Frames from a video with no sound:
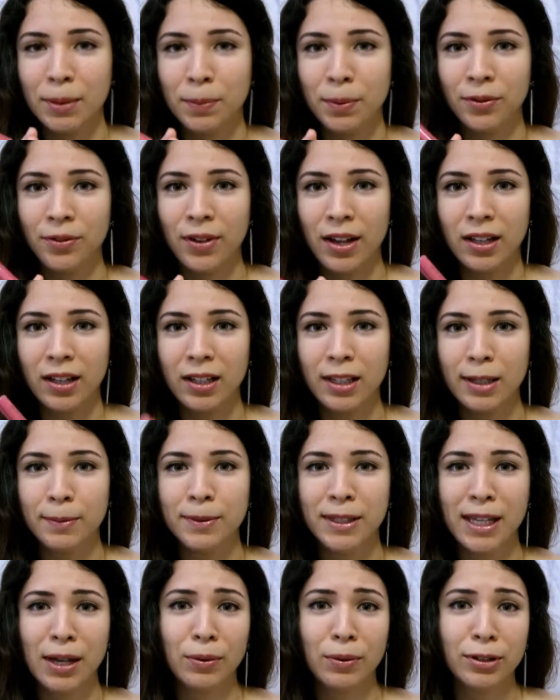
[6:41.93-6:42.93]
the
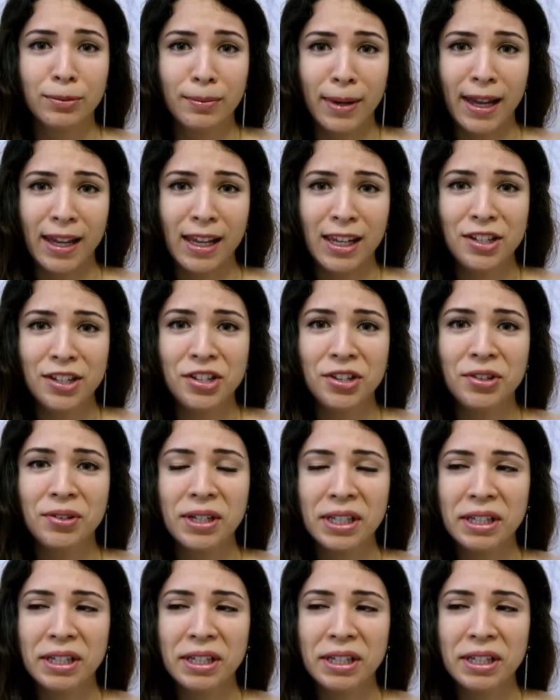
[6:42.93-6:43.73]
Provocalips, that was my issue,